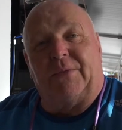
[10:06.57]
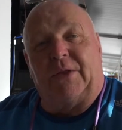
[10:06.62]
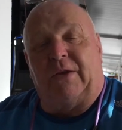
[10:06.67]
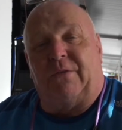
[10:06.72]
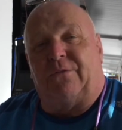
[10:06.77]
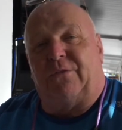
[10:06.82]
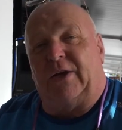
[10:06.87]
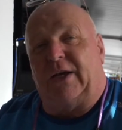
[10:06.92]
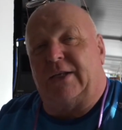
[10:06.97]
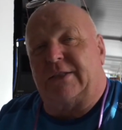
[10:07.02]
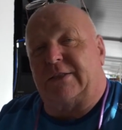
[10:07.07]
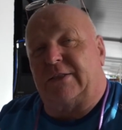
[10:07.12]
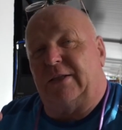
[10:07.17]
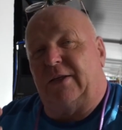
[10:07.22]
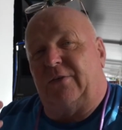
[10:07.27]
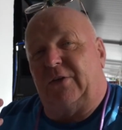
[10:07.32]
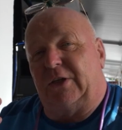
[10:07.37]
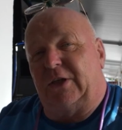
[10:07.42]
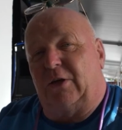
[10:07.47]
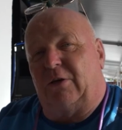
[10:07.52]
In fact,
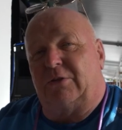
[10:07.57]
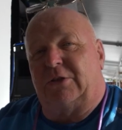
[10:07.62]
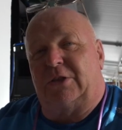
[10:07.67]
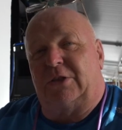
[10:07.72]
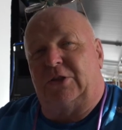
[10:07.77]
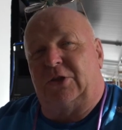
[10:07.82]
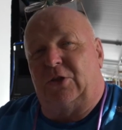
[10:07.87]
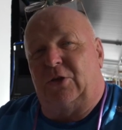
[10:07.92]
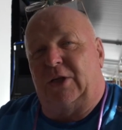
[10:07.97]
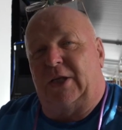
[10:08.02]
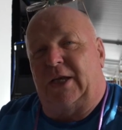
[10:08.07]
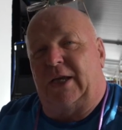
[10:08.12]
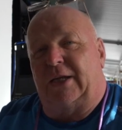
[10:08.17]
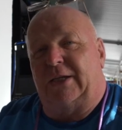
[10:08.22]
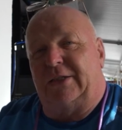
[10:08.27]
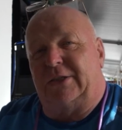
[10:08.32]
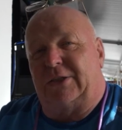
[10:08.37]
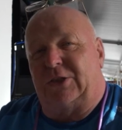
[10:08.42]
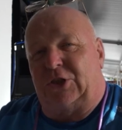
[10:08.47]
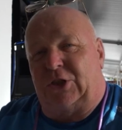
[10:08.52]
if you go to
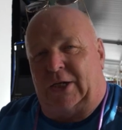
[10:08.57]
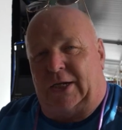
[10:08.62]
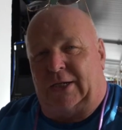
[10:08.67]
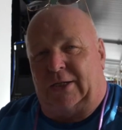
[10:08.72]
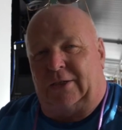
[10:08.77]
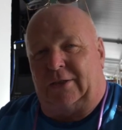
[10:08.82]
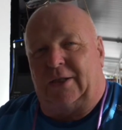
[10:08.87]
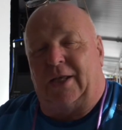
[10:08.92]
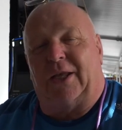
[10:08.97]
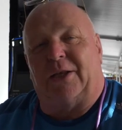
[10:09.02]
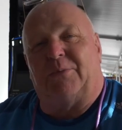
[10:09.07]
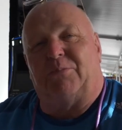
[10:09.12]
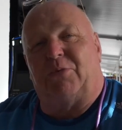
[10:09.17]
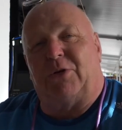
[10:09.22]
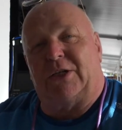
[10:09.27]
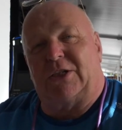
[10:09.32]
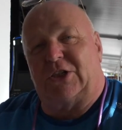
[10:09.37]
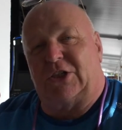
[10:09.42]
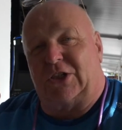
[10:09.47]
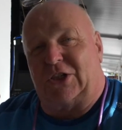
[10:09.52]
Giuliani's channel and
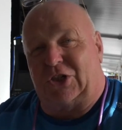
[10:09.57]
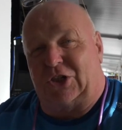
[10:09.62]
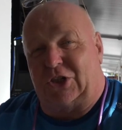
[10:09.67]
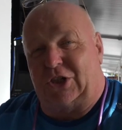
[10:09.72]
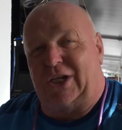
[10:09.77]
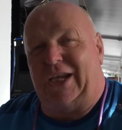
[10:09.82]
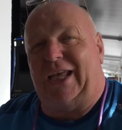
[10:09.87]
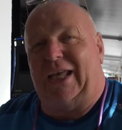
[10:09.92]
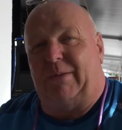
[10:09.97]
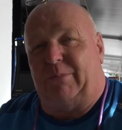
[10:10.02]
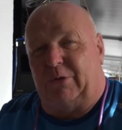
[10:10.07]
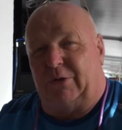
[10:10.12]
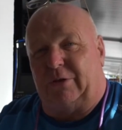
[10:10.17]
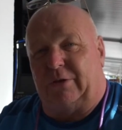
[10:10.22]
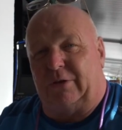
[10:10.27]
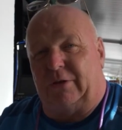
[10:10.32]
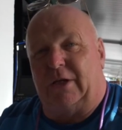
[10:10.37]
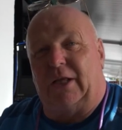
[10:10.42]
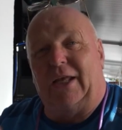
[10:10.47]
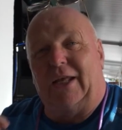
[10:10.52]
press the share
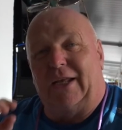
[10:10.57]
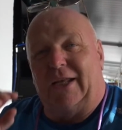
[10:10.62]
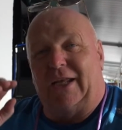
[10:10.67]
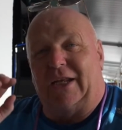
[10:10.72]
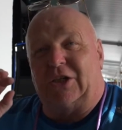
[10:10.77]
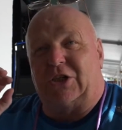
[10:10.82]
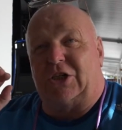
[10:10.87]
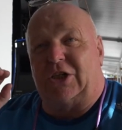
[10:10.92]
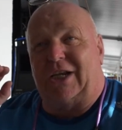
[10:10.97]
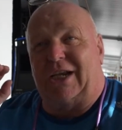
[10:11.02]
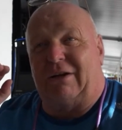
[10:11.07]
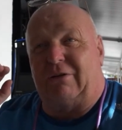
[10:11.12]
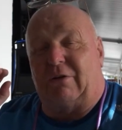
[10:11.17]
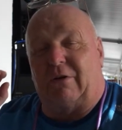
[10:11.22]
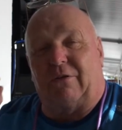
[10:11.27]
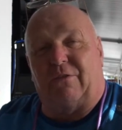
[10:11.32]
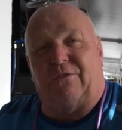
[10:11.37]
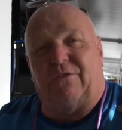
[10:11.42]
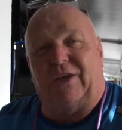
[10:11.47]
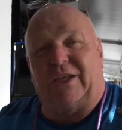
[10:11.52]
button and share
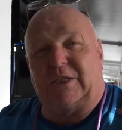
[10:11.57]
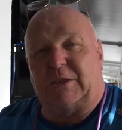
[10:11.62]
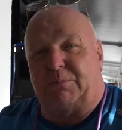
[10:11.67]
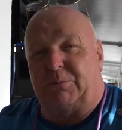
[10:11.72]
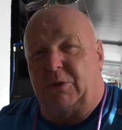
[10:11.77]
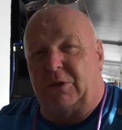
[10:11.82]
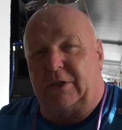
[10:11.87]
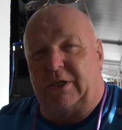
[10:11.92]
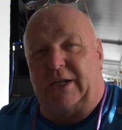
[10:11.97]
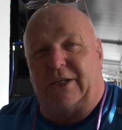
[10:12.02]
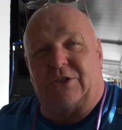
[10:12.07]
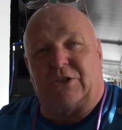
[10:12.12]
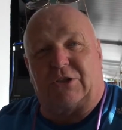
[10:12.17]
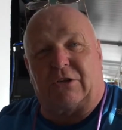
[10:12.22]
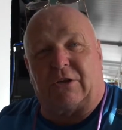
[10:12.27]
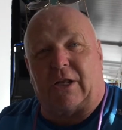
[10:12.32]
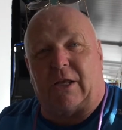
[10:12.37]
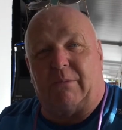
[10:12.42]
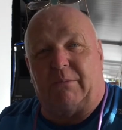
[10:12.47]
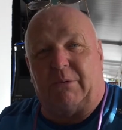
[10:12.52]
on Facebook and
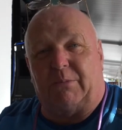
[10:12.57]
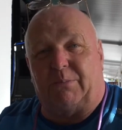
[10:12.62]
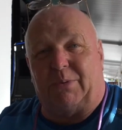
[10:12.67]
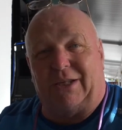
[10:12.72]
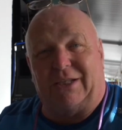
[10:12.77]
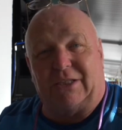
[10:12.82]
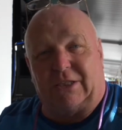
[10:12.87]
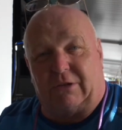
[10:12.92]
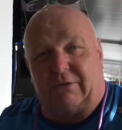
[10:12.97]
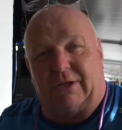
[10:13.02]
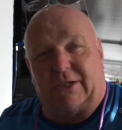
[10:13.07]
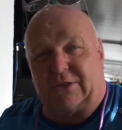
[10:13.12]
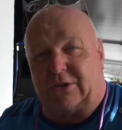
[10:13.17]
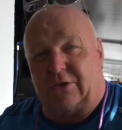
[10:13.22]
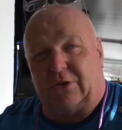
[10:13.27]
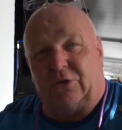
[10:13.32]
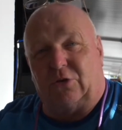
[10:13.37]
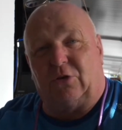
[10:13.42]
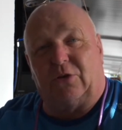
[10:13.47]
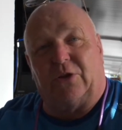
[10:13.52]
Instagram and
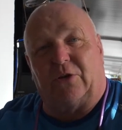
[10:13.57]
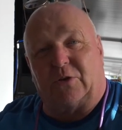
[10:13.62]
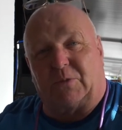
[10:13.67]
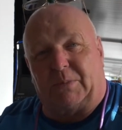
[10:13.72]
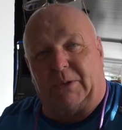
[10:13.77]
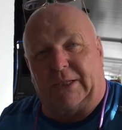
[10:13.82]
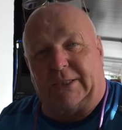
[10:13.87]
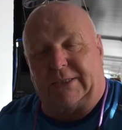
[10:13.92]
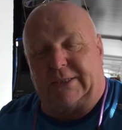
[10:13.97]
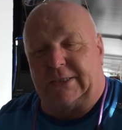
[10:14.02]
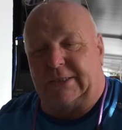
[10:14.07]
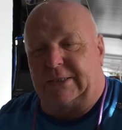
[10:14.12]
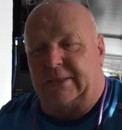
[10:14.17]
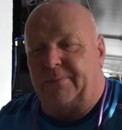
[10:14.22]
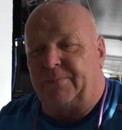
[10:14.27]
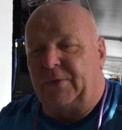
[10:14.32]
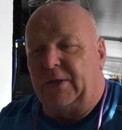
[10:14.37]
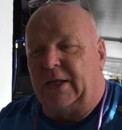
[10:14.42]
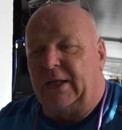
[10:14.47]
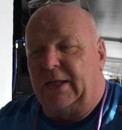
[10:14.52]
Pinterest and all those
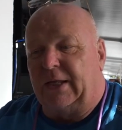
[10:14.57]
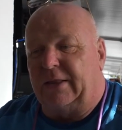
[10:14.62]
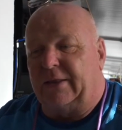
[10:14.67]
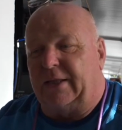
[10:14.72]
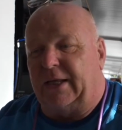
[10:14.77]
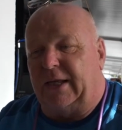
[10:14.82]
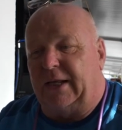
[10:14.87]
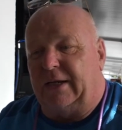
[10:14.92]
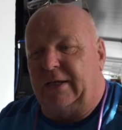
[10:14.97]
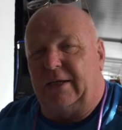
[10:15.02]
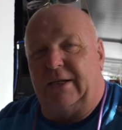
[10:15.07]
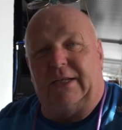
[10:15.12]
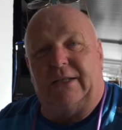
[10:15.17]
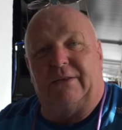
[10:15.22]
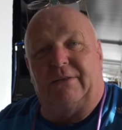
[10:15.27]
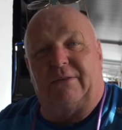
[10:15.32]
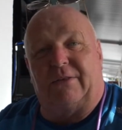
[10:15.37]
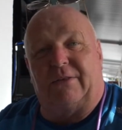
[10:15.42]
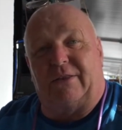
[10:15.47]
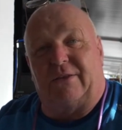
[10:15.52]
places, then
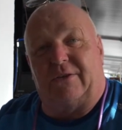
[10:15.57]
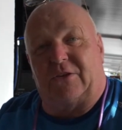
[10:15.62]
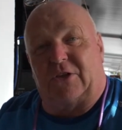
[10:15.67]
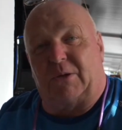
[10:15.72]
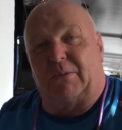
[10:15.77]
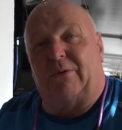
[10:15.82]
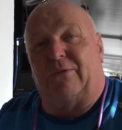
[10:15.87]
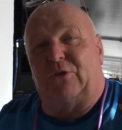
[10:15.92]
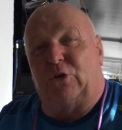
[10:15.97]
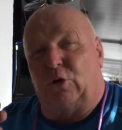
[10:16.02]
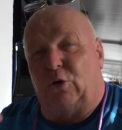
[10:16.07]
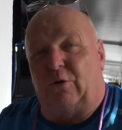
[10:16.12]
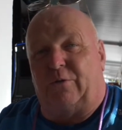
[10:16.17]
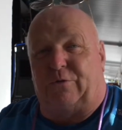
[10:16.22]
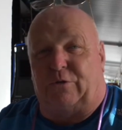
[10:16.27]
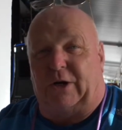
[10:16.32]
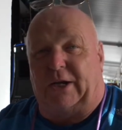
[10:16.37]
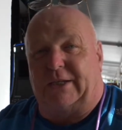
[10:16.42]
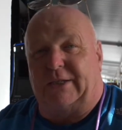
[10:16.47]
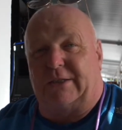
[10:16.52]
some of your
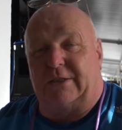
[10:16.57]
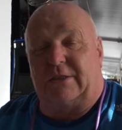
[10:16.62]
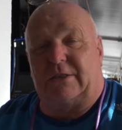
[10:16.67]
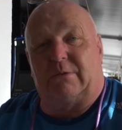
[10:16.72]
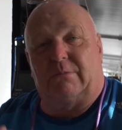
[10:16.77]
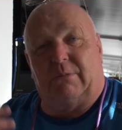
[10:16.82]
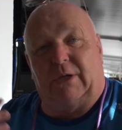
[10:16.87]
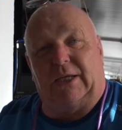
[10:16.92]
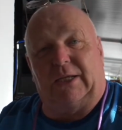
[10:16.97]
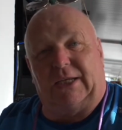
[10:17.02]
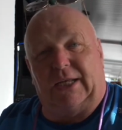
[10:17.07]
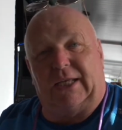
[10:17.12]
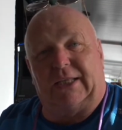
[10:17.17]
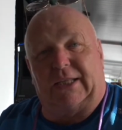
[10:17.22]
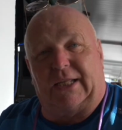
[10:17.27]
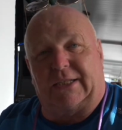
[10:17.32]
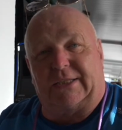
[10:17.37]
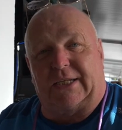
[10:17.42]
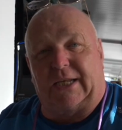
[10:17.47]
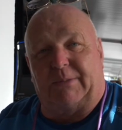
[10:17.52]
friends might like
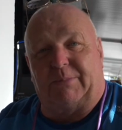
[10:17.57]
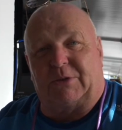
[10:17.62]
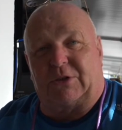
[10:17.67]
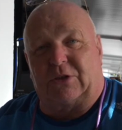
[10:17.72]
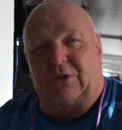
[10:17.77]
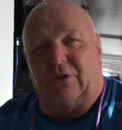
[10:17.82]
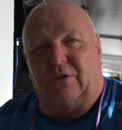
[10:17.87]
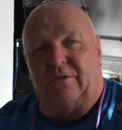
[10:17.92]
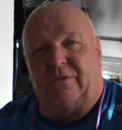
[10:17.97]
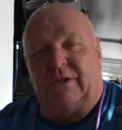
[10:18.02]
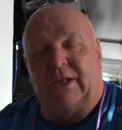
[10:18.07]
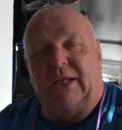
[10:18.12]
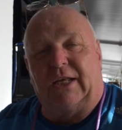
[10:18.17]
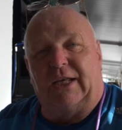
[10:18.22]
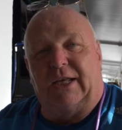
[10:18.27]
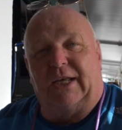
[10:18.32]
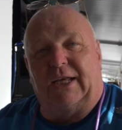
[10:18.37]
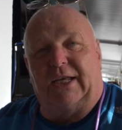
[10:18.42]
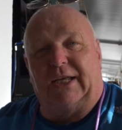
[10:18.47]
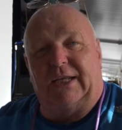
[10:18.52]
that type of stuff
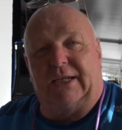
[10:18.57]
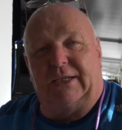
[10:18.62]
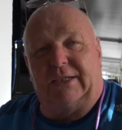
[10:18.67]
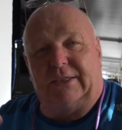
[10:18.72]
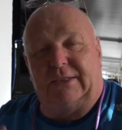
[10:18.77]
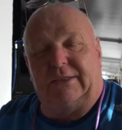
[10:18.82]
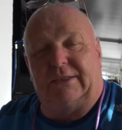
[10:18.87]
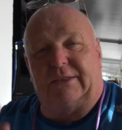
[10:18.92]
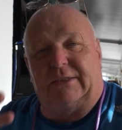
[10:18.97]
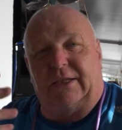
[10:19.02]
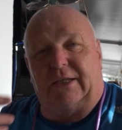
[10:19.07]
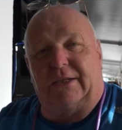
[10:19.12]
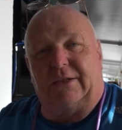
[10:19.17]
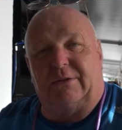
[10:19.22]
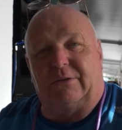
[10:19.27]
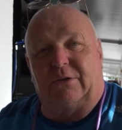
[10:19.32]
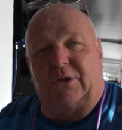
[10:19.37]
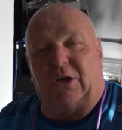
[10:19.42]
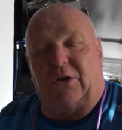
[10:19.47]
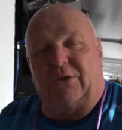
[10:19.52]

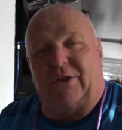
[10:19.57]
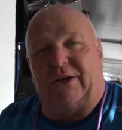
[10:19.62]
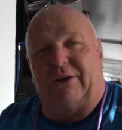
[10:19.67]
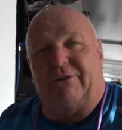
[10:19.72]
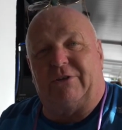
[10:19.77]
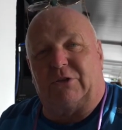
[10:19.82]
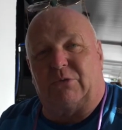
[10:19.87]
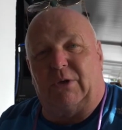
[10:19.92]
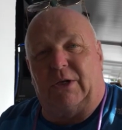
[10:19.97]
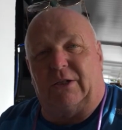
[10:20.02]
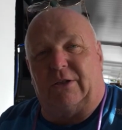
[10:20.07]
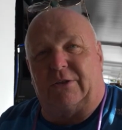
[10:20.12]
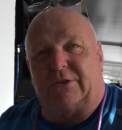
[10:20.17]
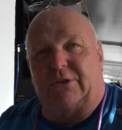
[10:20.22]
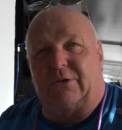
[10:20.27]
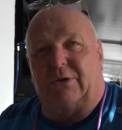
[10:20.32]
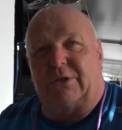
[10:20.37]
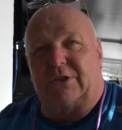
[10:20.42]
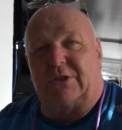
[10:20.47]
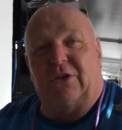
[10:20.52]
and go there as well.
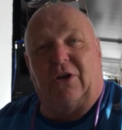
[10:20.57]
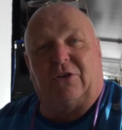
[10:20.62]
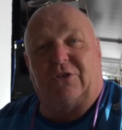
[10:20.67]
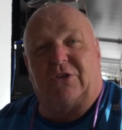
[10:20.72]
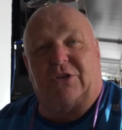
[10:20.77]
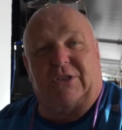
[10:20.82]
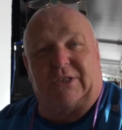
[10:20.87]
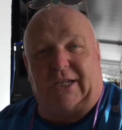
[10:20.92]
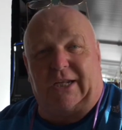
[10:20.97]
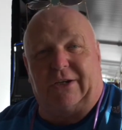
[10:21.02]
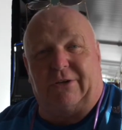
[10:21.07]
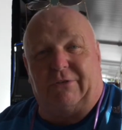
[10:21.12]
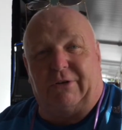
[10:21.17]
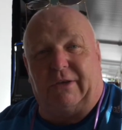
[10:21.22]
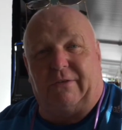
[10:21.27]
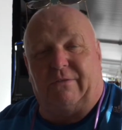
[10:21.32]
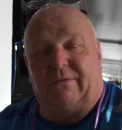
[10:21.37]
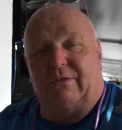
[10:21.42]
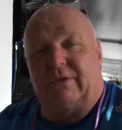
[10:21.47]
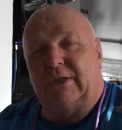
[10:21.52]
So it's not just
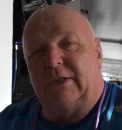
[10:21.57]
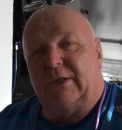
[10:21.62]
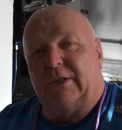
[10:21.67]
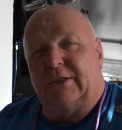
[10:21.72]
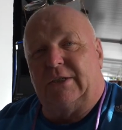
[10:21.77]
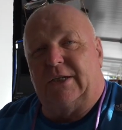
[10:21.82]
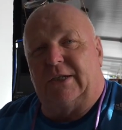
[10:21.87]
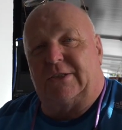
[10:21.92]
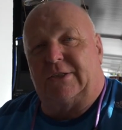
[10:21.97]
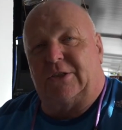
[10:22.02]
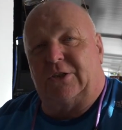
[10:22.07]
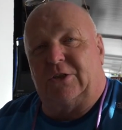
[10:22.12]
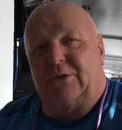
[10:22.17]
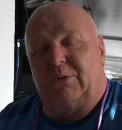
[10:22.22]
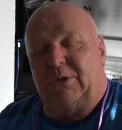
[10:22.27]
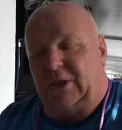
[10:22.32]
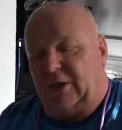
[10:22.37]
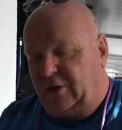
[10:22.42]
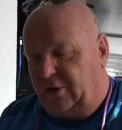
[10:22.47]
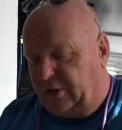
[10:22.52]
Tenerife, it's to
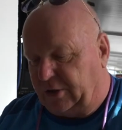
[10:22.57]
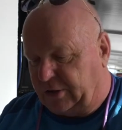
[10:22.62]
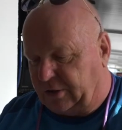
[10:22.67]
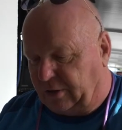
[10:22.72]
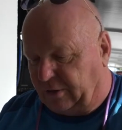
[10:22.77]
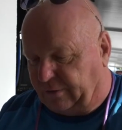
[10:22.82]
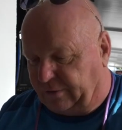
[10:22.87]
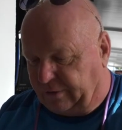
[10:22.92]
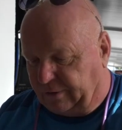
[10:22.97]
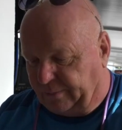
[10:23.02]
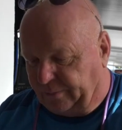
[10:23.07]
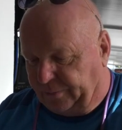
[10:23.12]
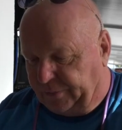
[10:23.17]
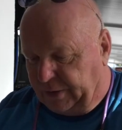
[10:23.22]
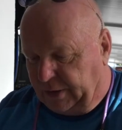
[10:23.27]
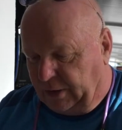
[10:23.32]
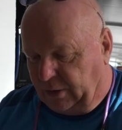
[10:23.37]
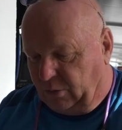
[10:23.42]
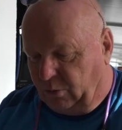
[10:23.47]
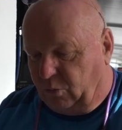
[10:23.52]
do with a lot of stuff.
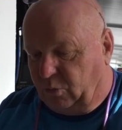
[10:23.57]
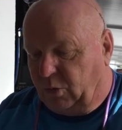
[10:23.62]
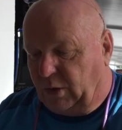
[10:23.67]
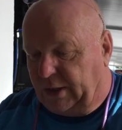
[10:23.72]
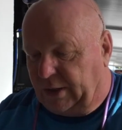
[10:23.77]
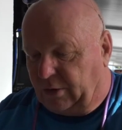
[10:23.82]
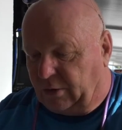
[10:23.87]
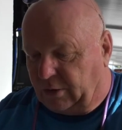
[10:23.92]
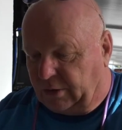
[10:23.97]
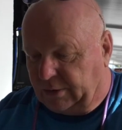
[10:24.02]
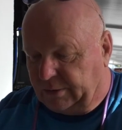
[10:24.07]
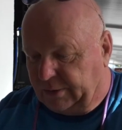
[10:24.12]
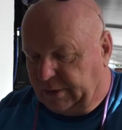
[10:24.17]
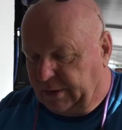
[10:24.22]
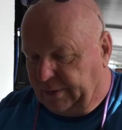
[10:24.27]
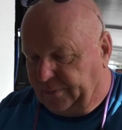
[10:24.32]
Wow.